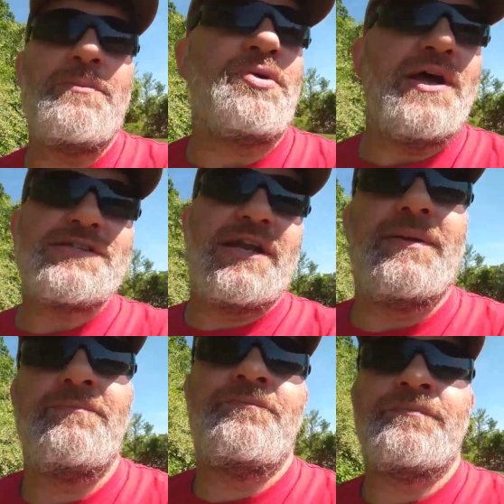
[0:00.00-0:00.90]
the
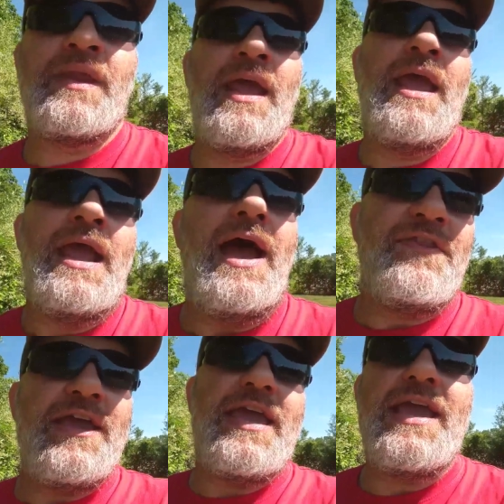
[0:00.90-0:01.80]
president, I
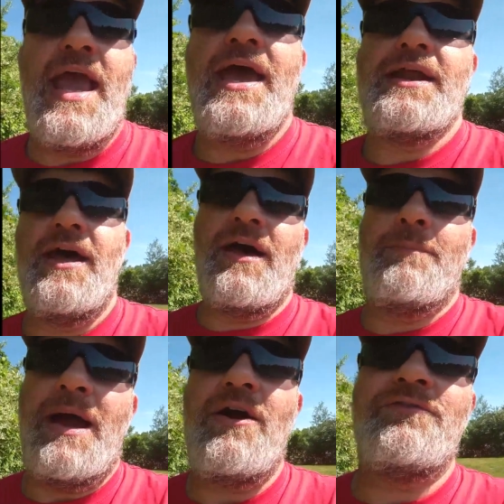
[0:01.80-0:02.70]
think he had
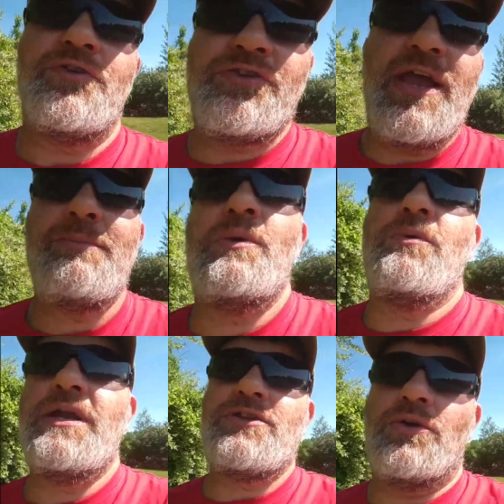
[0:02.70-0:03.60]
a powerful statement
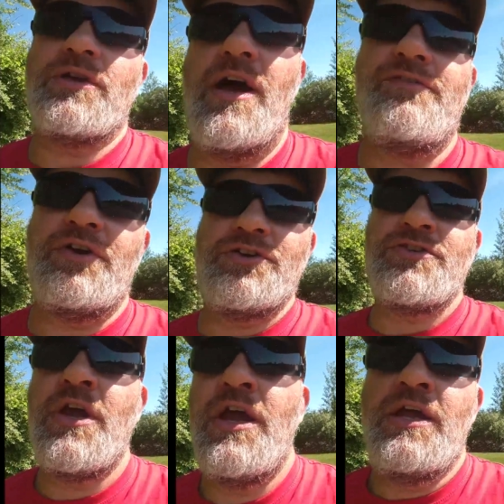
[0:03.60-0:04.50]
when he told the
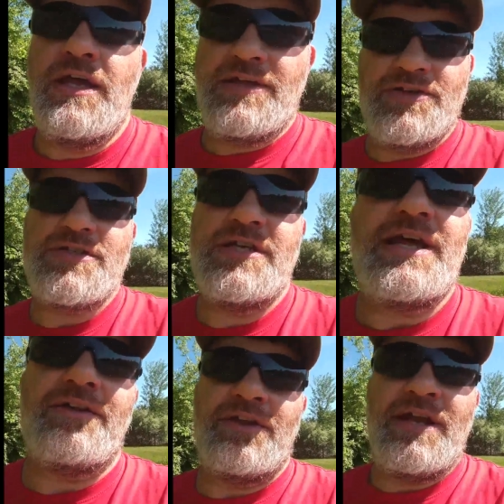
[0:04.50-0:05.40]
governors, either send
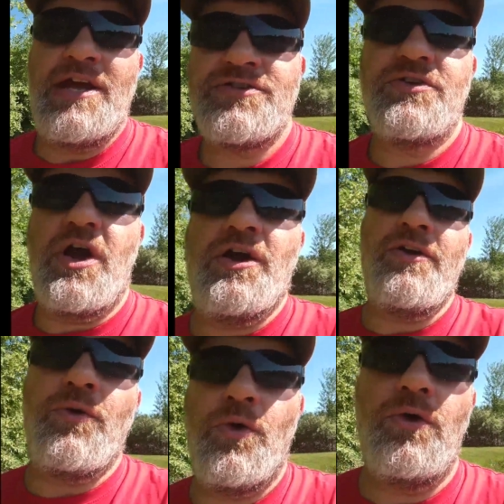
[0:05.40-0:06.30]
out the National
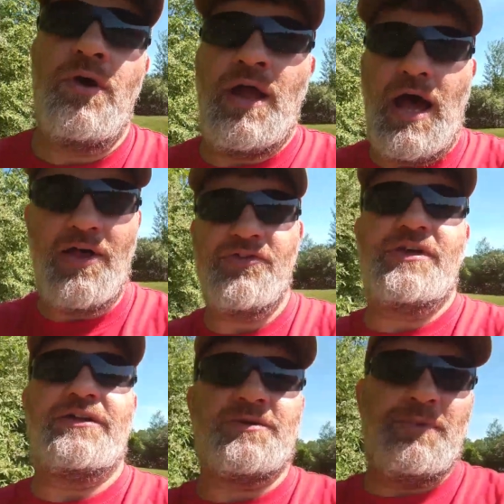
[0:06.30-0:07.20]
Guard or I'll send out the